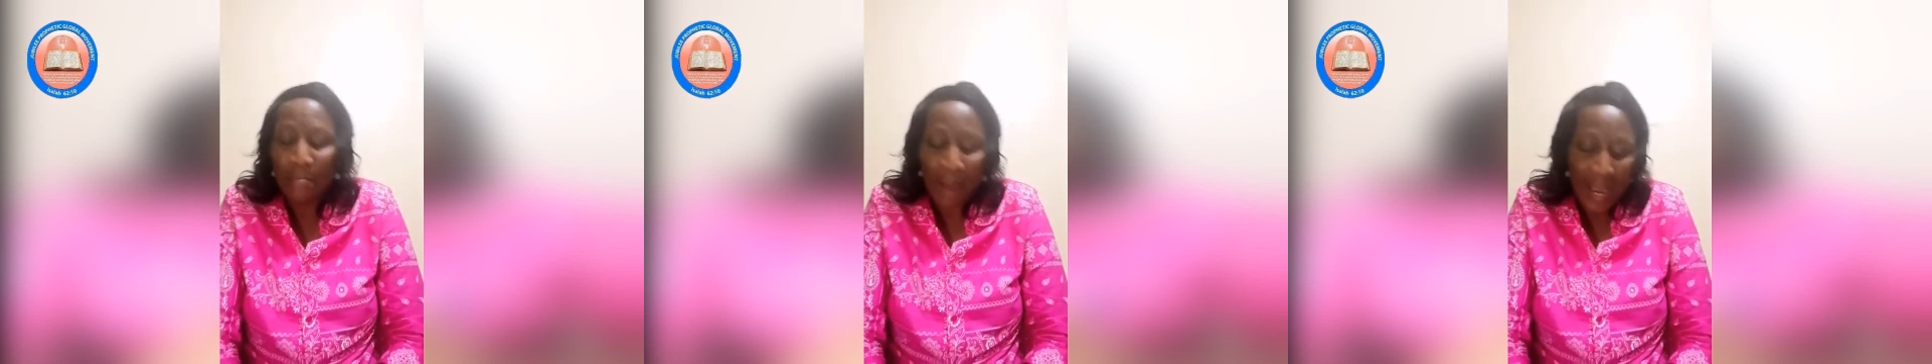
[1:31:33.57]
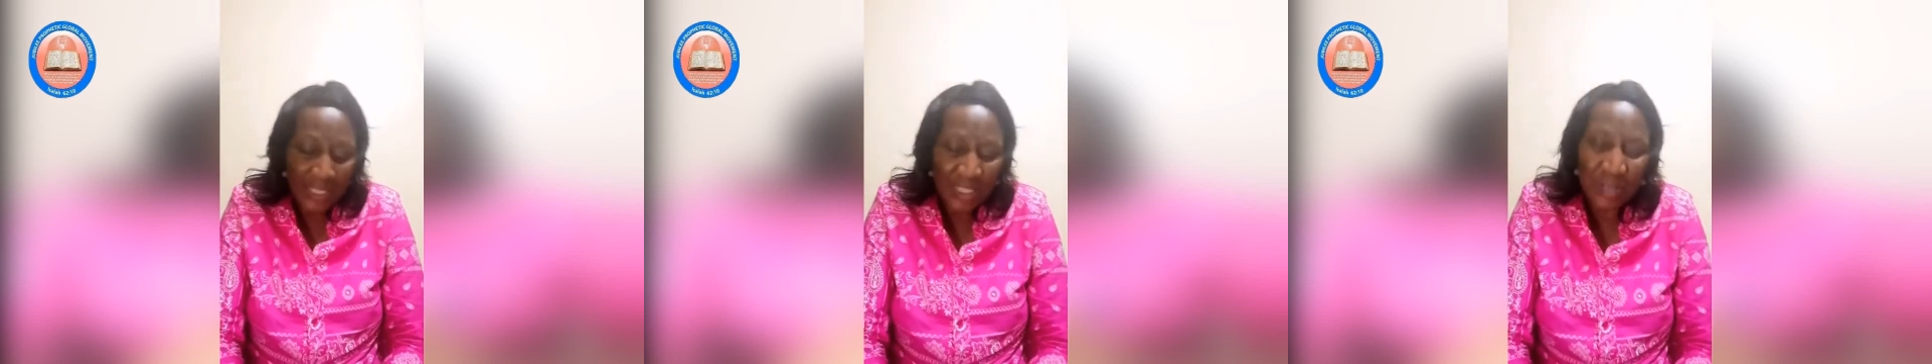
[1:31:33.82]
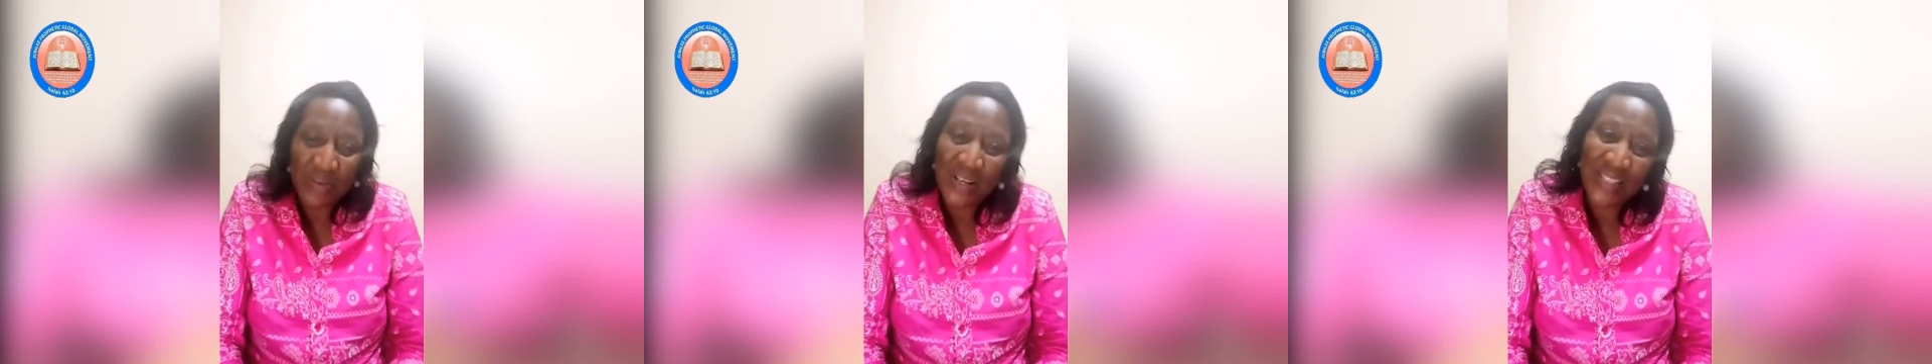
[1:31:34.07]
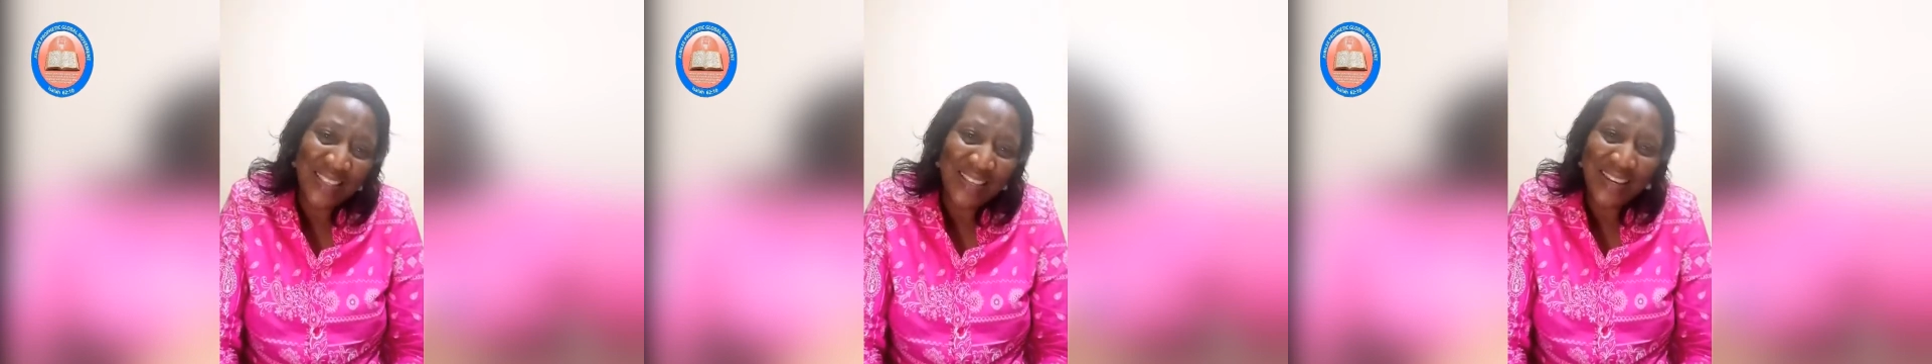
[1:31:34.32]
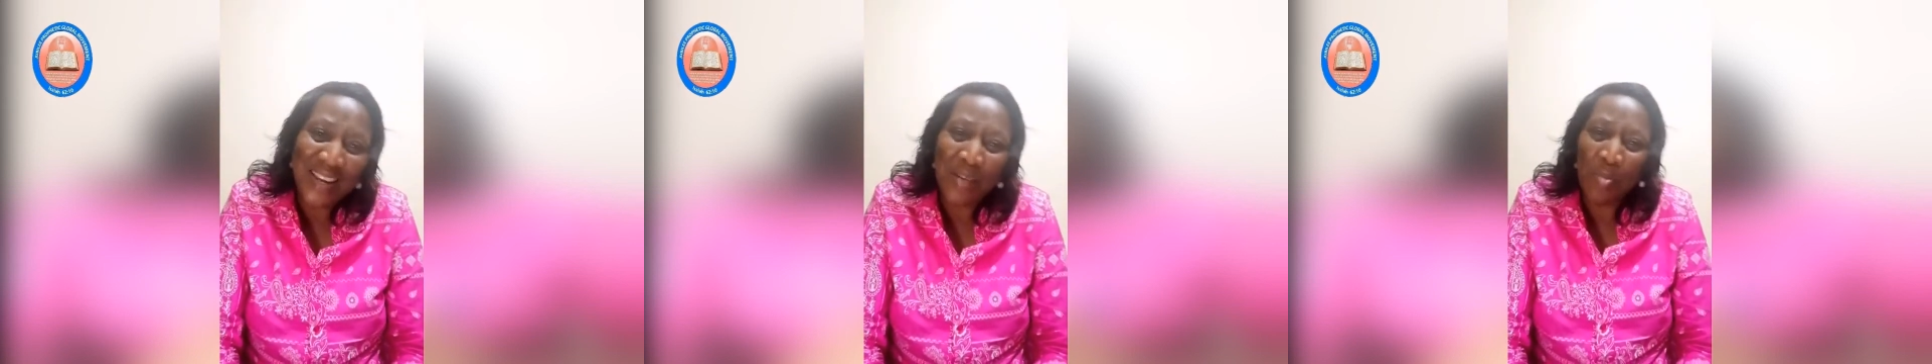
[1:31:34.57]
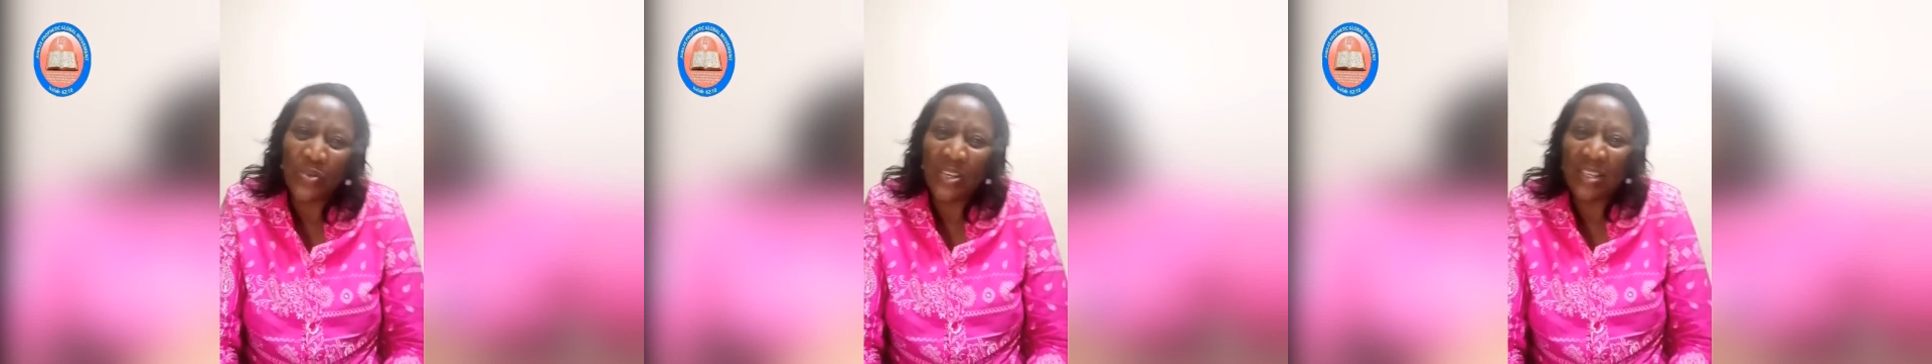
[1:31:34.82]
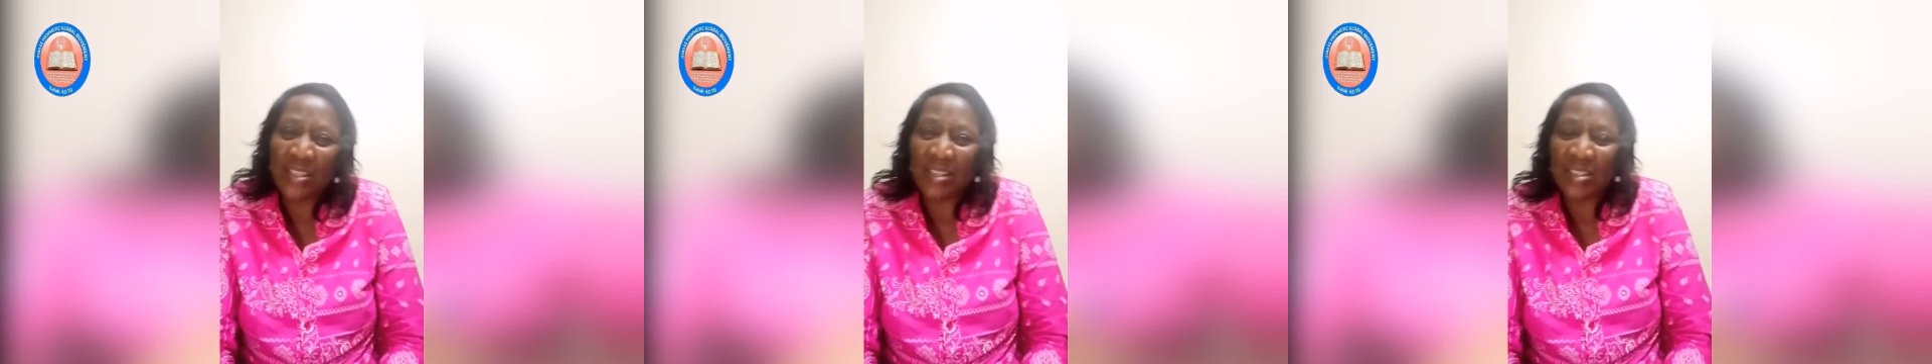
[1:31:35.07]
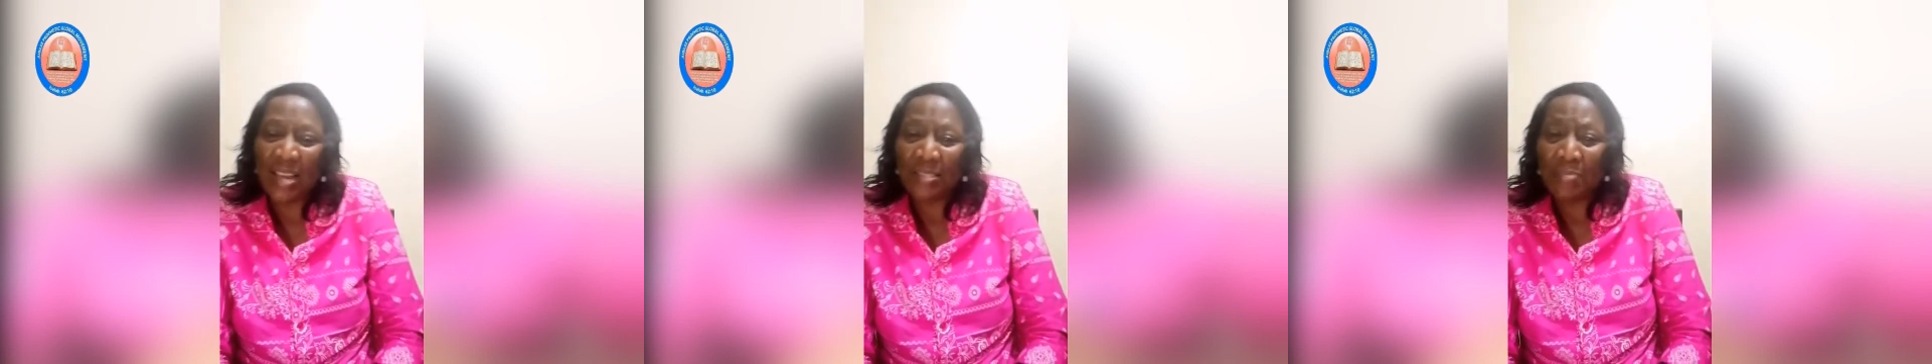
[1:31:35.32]
by His grace in the name of
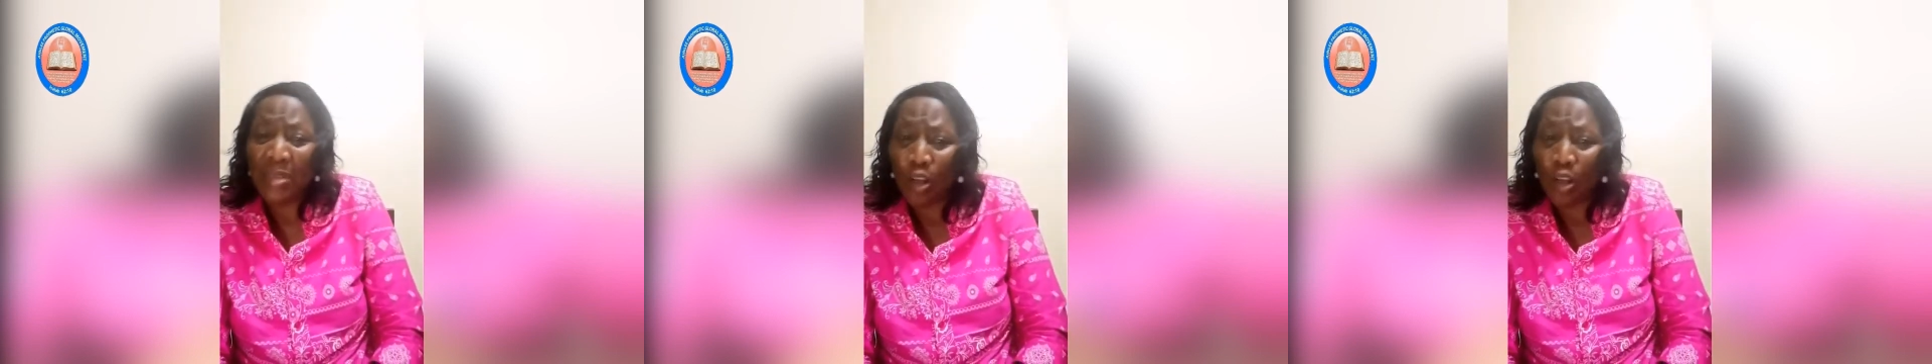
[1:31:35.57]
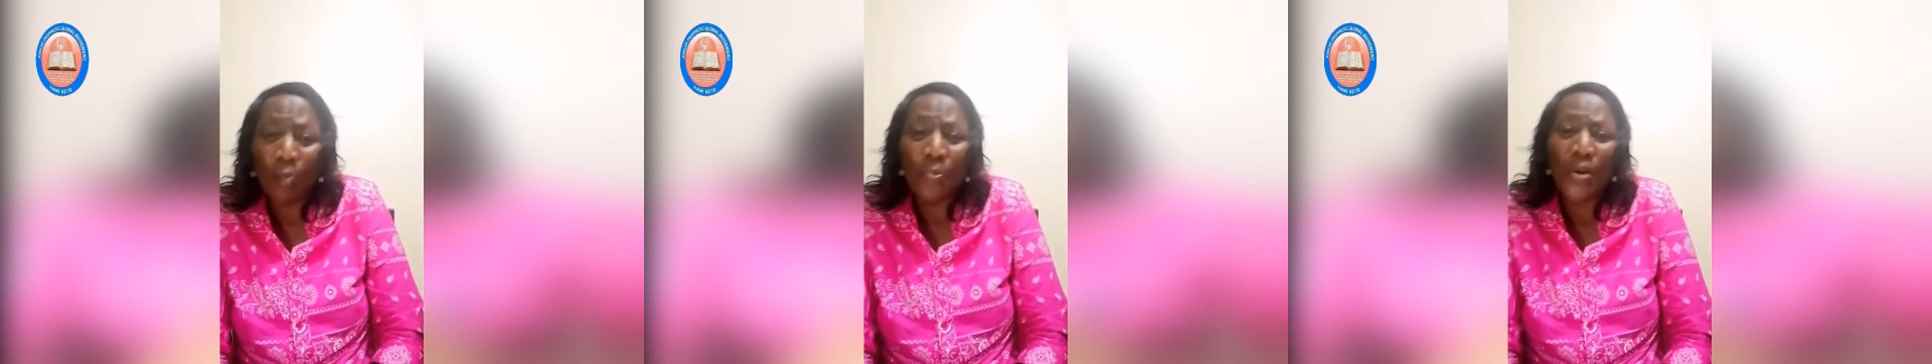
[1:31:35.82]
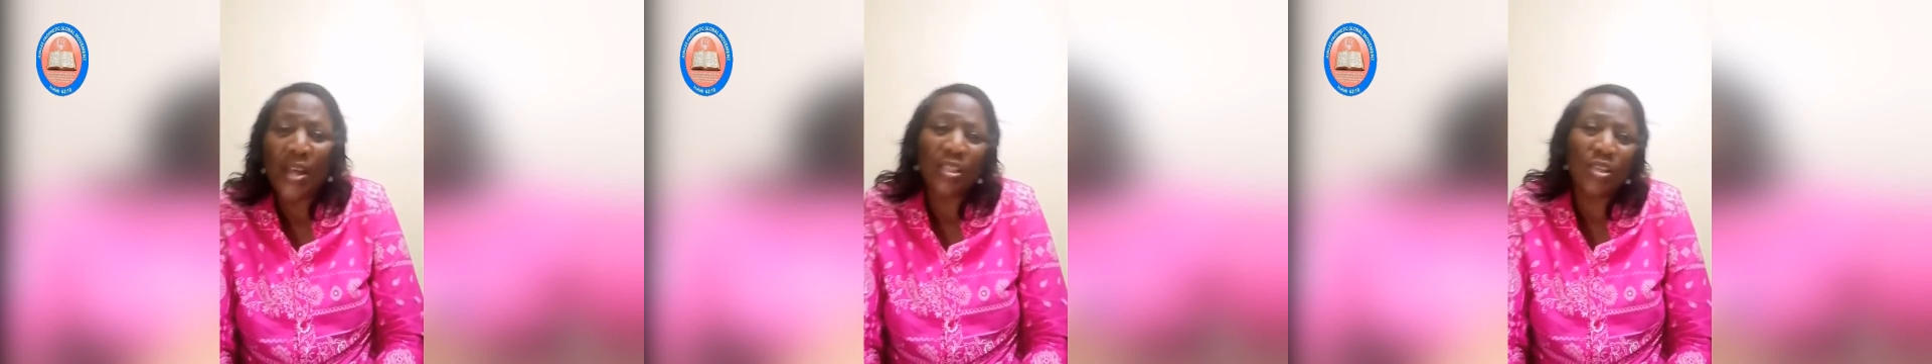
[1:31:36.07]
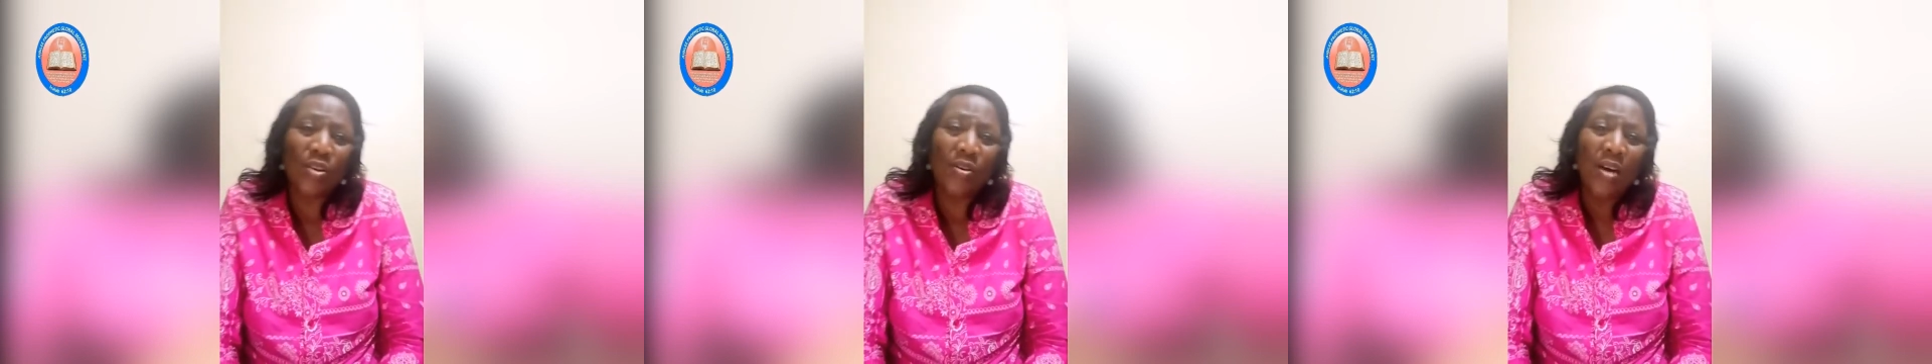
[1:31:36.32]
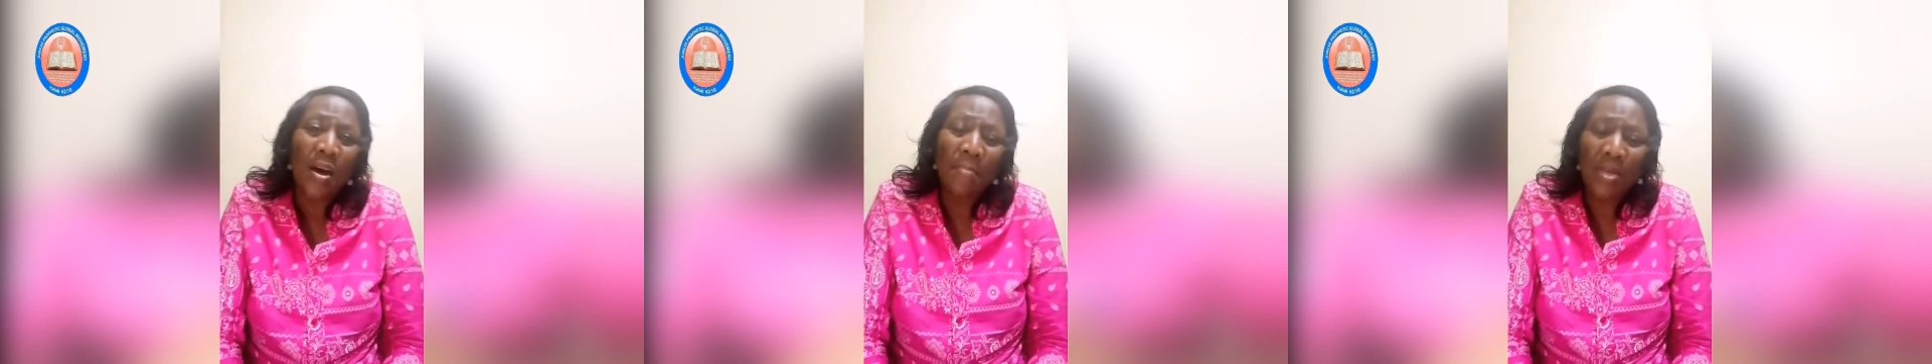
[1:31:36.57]
Jesus Christ. May the Lord bless you.